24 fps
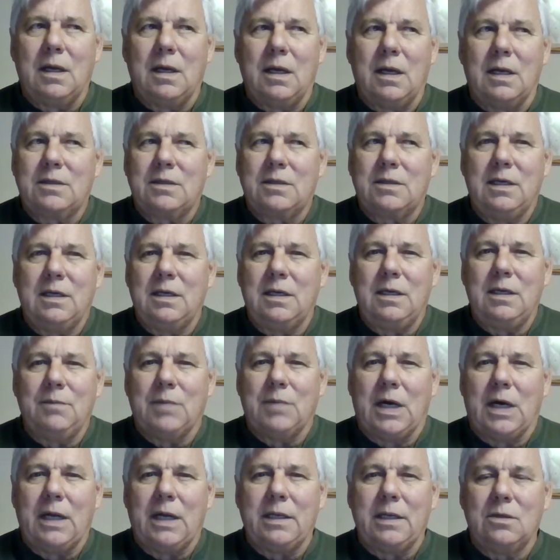How can
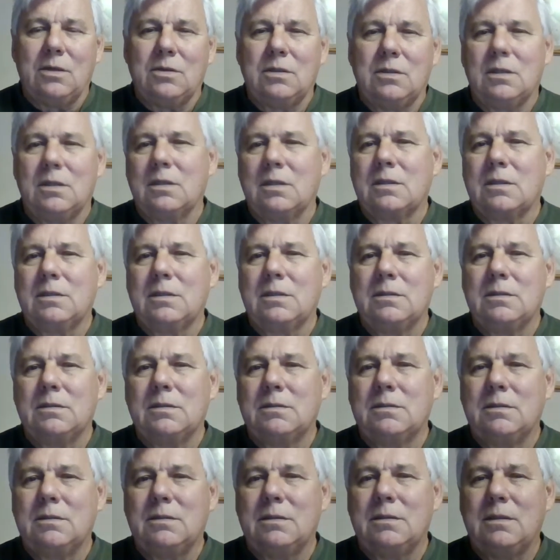anybody look
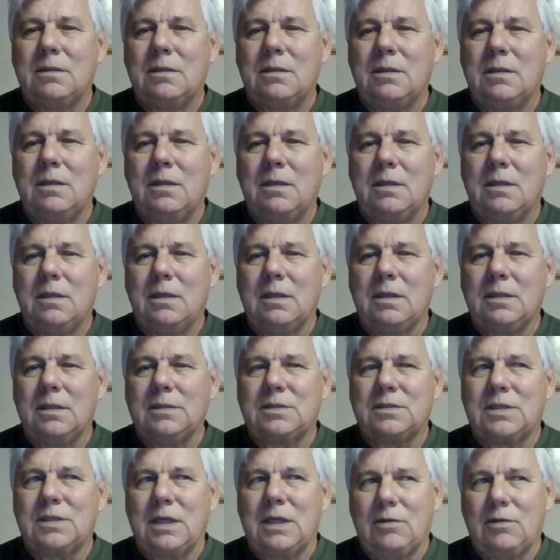
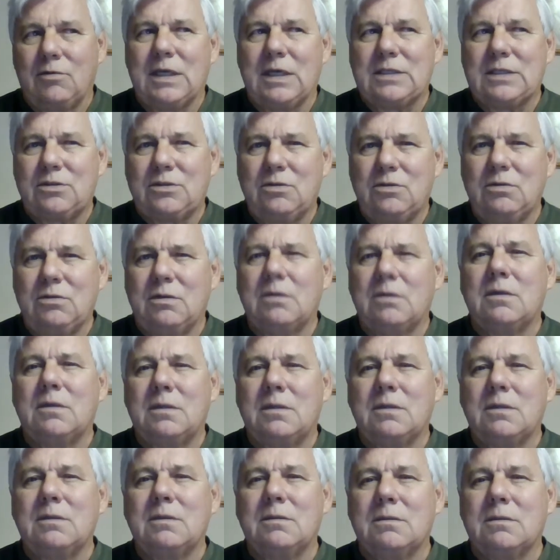and say, "Well, that's
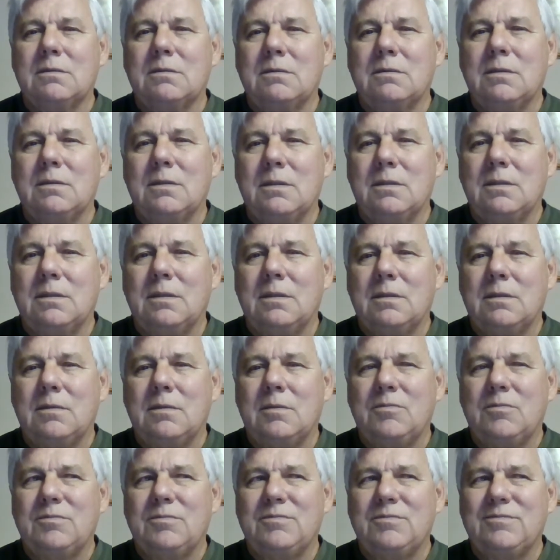good,
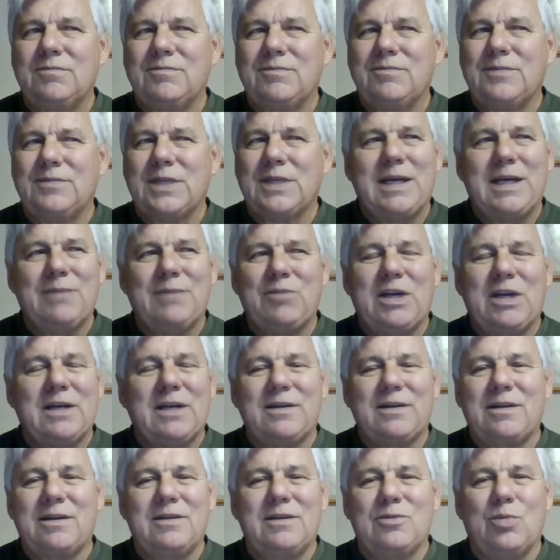but I'm
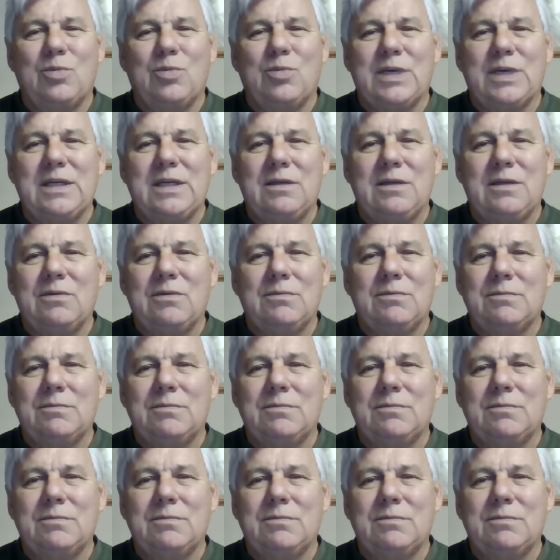not going to obey you"?